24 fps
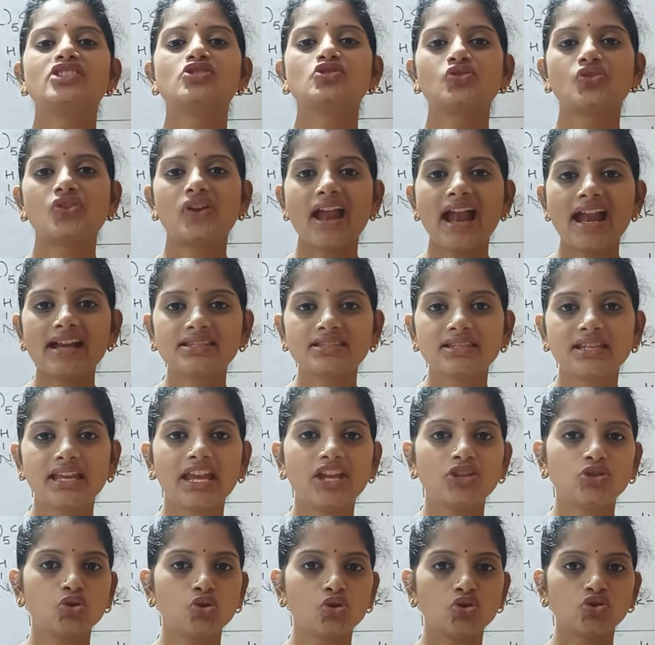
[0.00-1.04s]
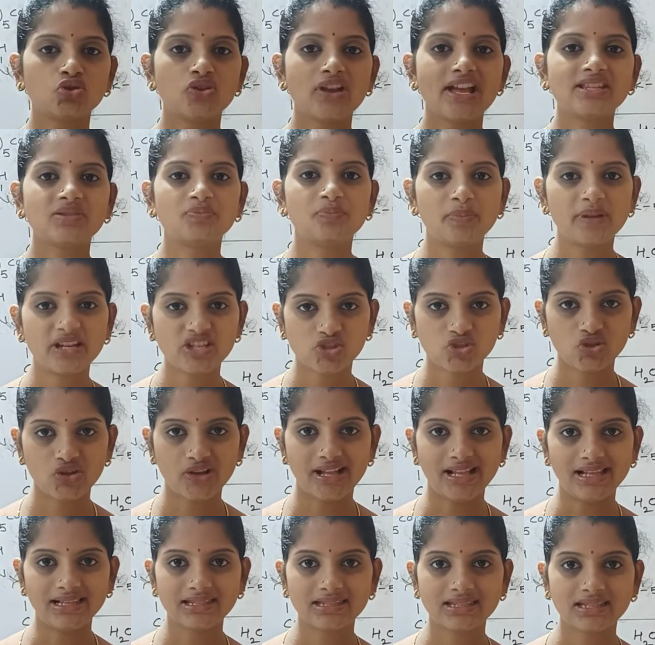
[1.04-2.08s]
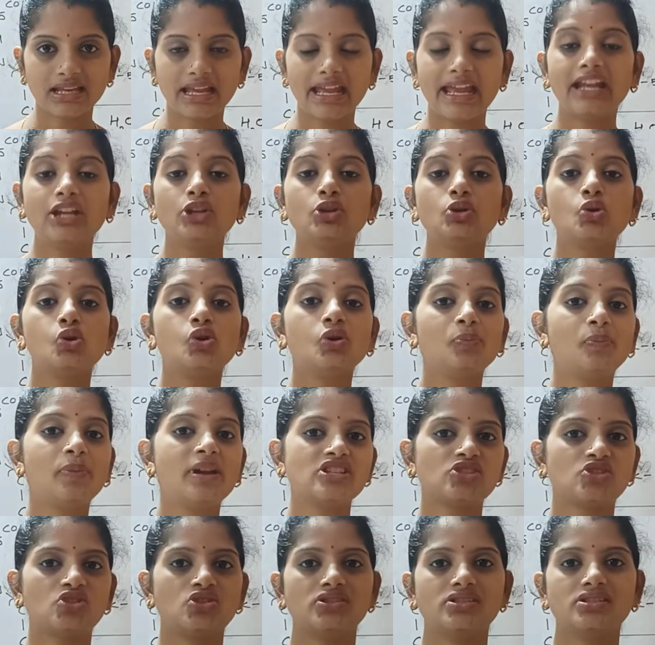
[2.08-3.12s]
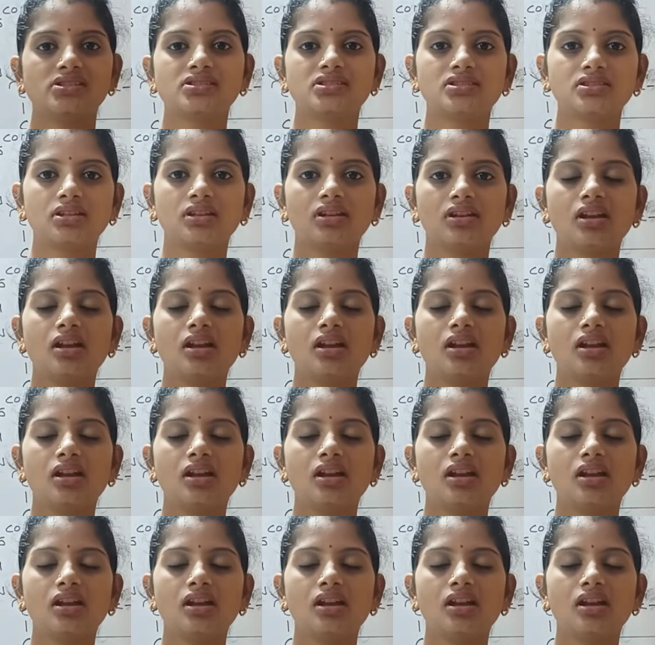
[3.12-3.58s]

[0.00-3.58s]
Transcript: Its threads is used as bristles in toothbrushes,